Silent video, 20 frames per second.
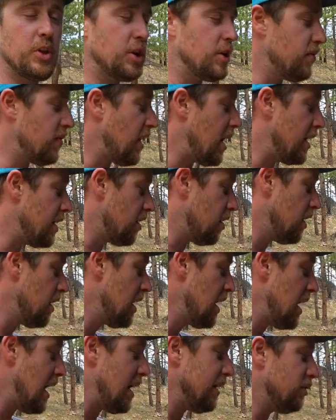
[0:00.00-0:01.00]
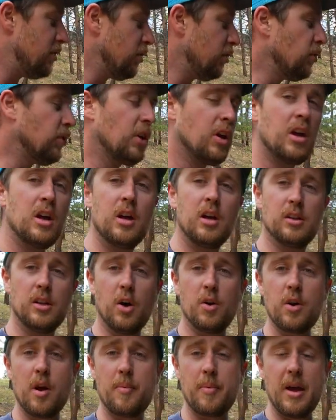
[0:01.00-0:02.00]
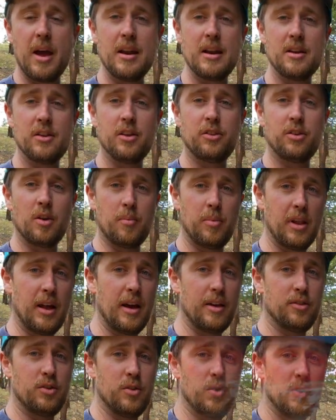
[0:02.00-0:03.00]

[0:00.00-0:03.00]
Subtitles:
divider and just load up any of the supplies you